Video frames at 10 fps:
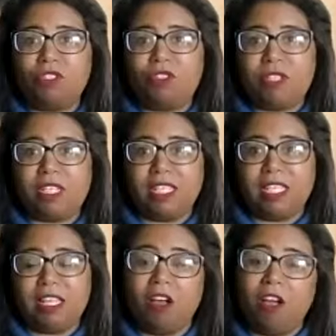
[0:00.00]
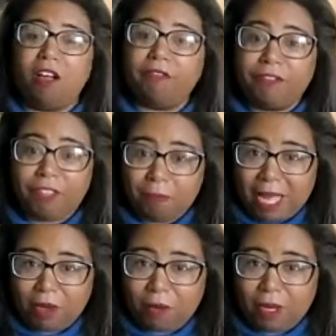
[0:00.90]
You can hit on
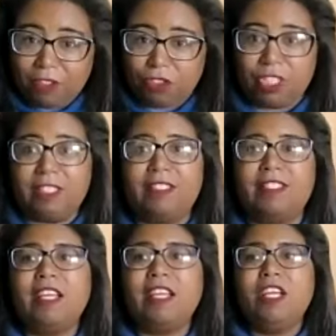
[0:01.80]
feedback questions.